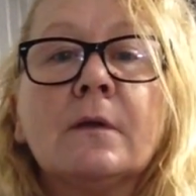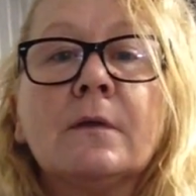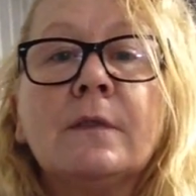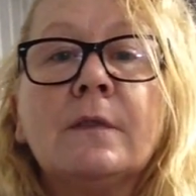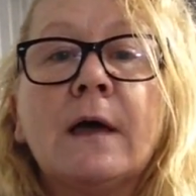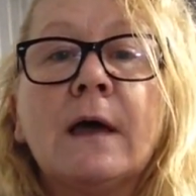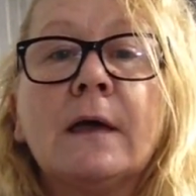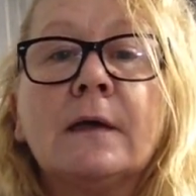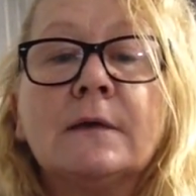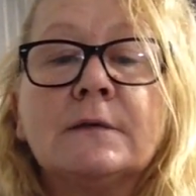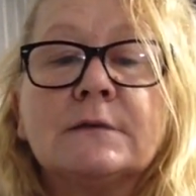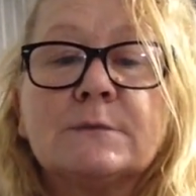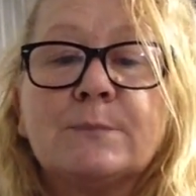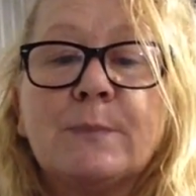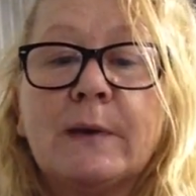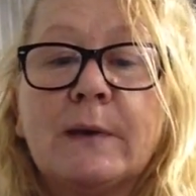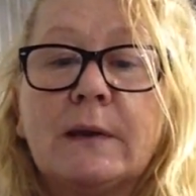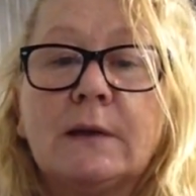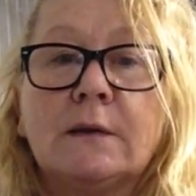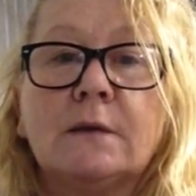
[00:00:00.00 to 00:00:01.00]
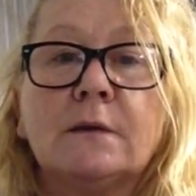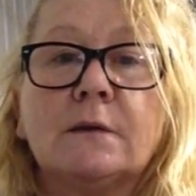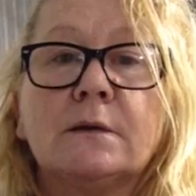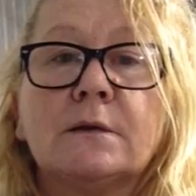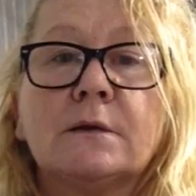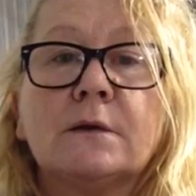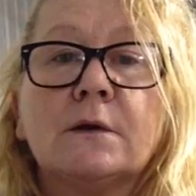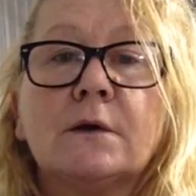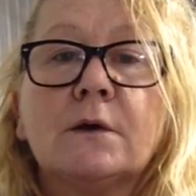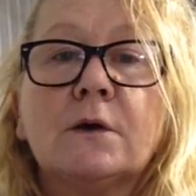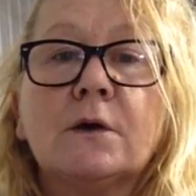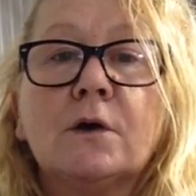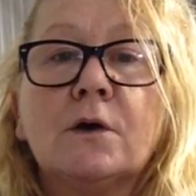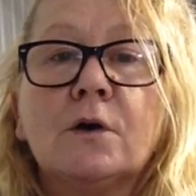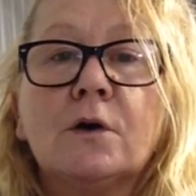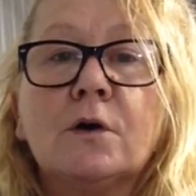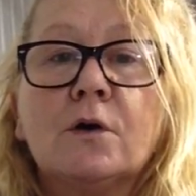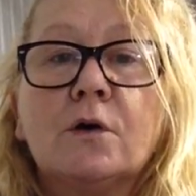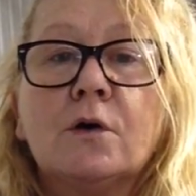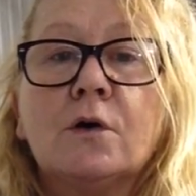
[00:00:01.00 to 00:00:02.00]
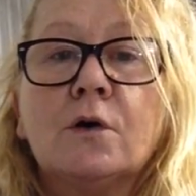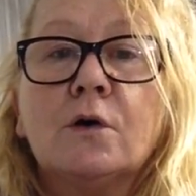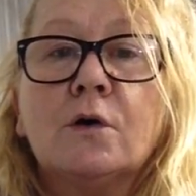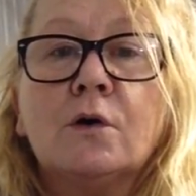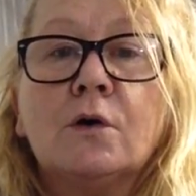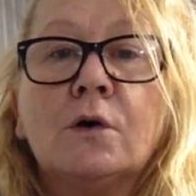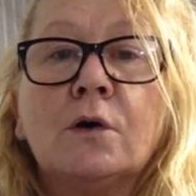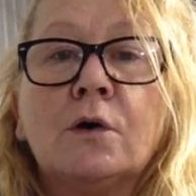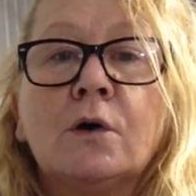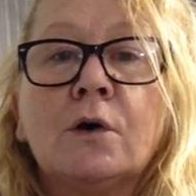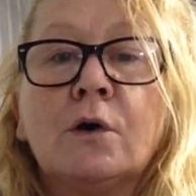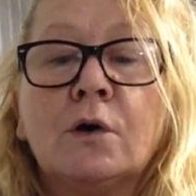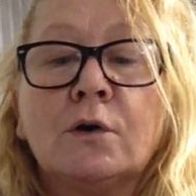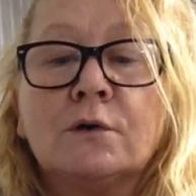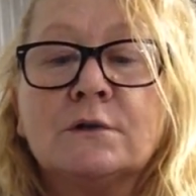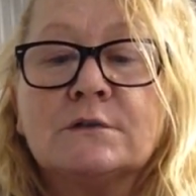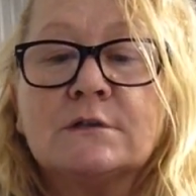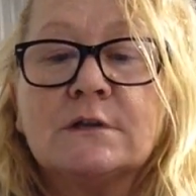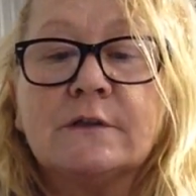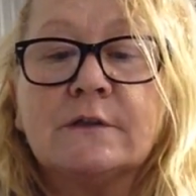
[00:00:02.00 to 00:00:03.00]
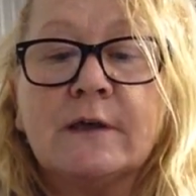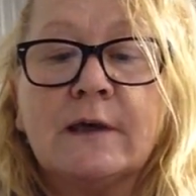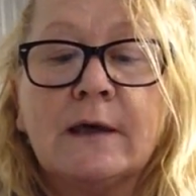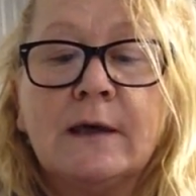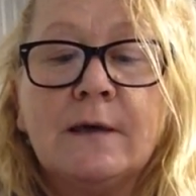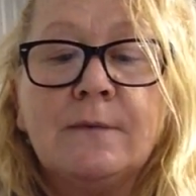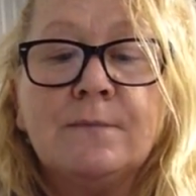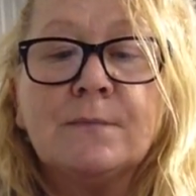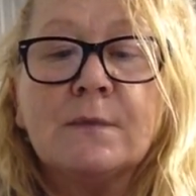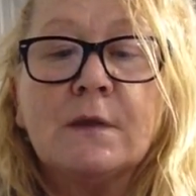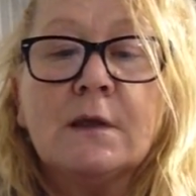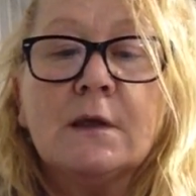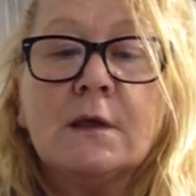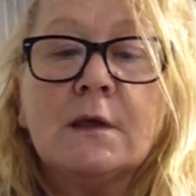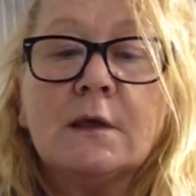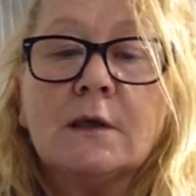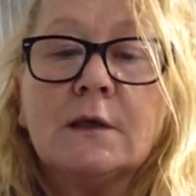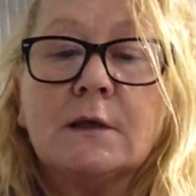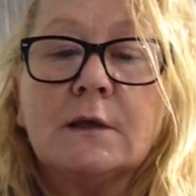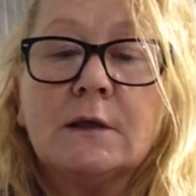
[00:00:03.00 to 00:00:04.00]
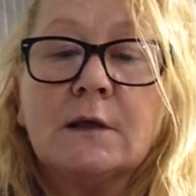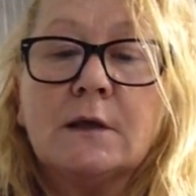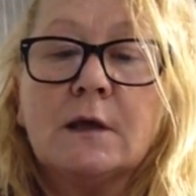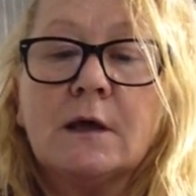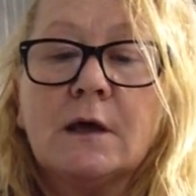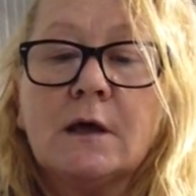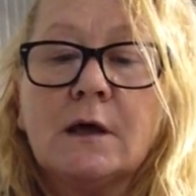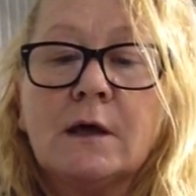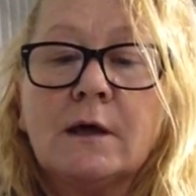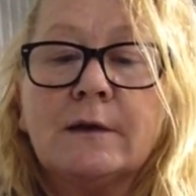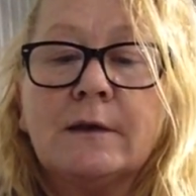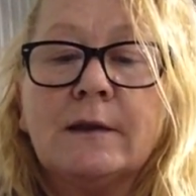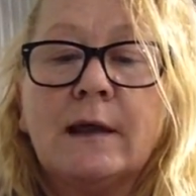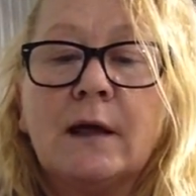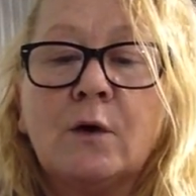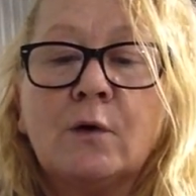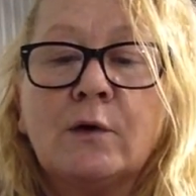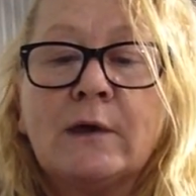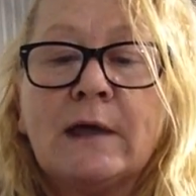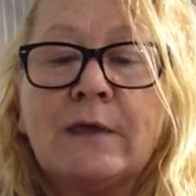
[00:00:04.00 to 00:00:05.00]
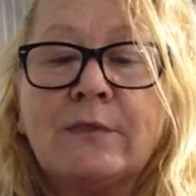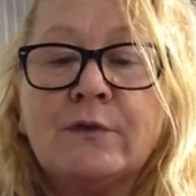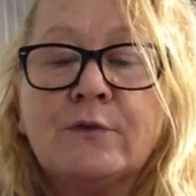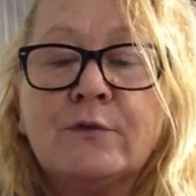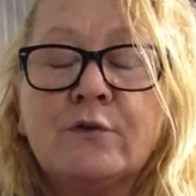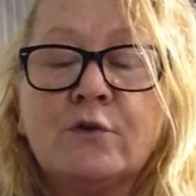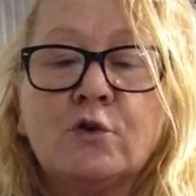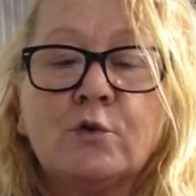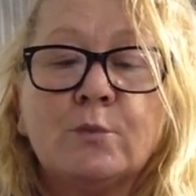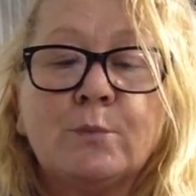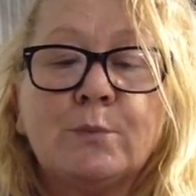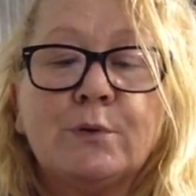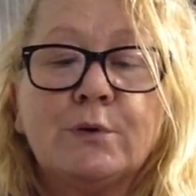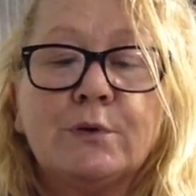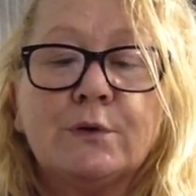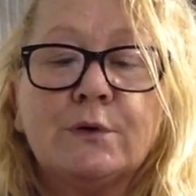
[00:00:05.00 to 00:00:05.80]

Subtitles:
that is pinned onto there. Now gather up